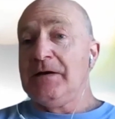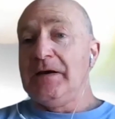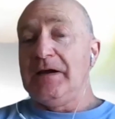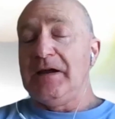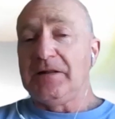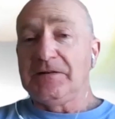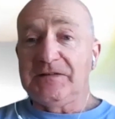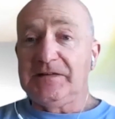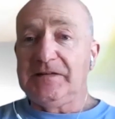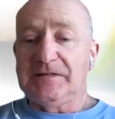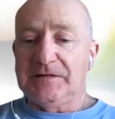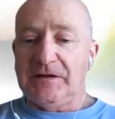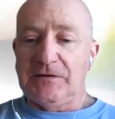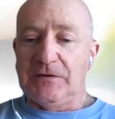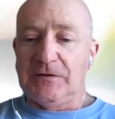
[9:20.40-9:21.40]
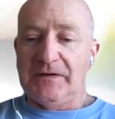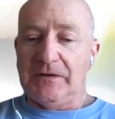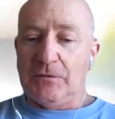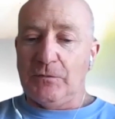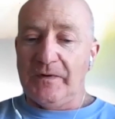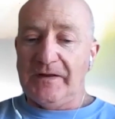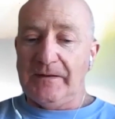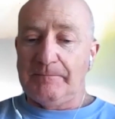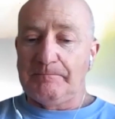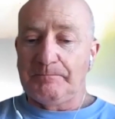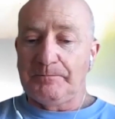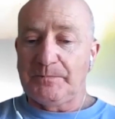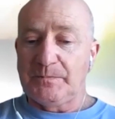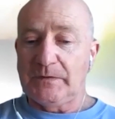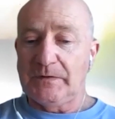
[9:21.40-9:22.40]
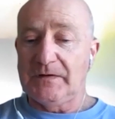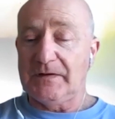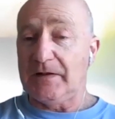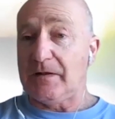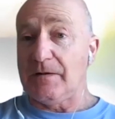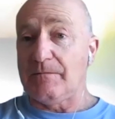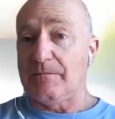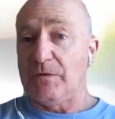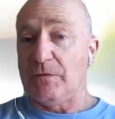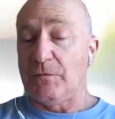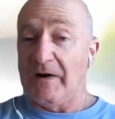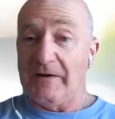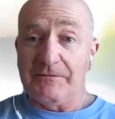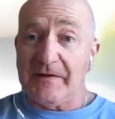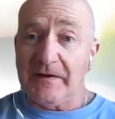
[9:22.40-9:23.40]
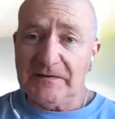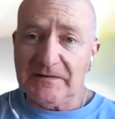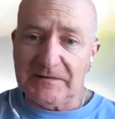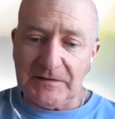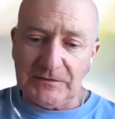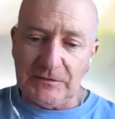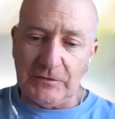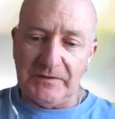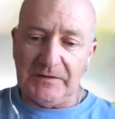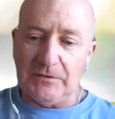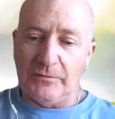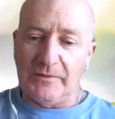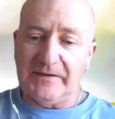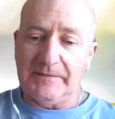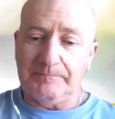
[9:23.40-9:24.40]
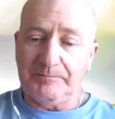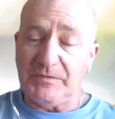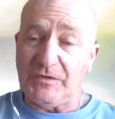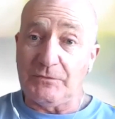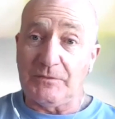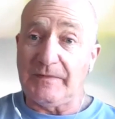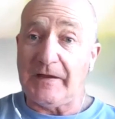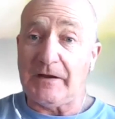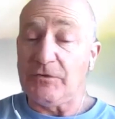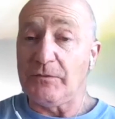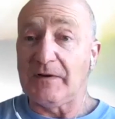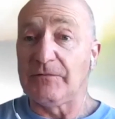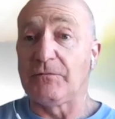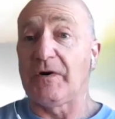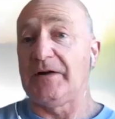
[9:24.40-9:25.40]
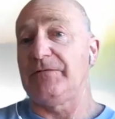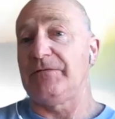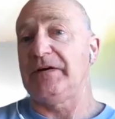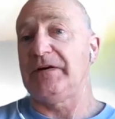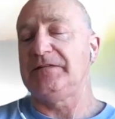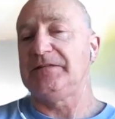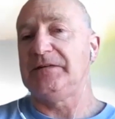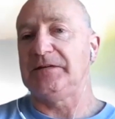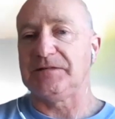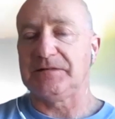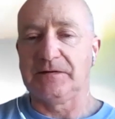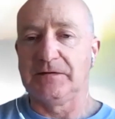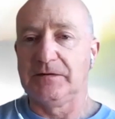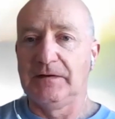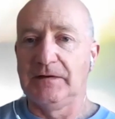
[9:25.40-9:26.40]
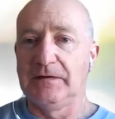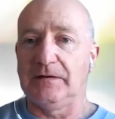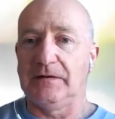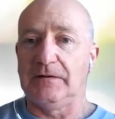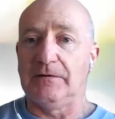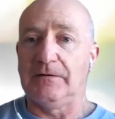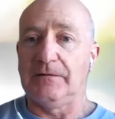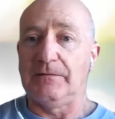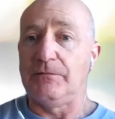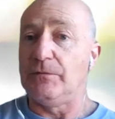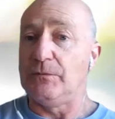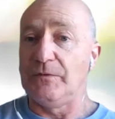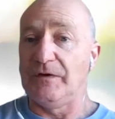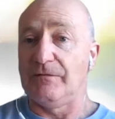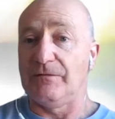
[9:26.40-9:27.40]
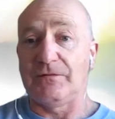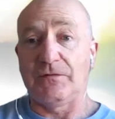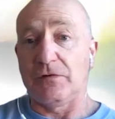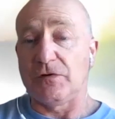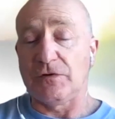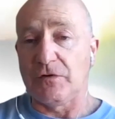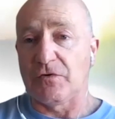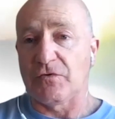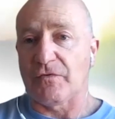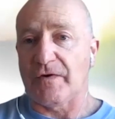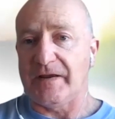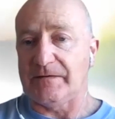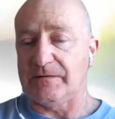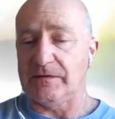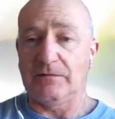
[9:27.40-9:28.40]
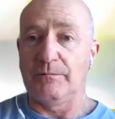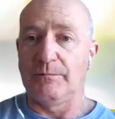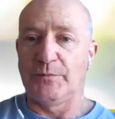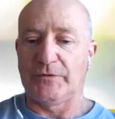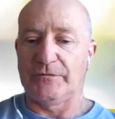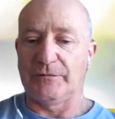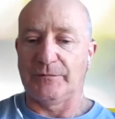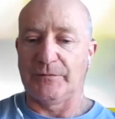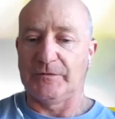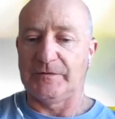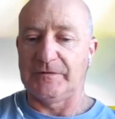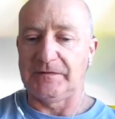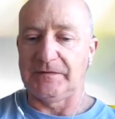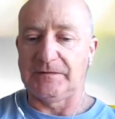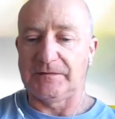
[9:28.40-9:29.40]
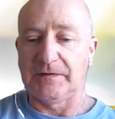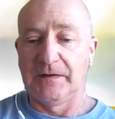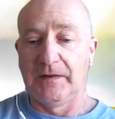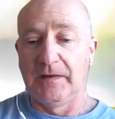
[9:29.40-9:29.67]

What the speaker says: LTE is not going away. Wi-Fi is not going away. Now you have Wi-Fi 6 with great performances.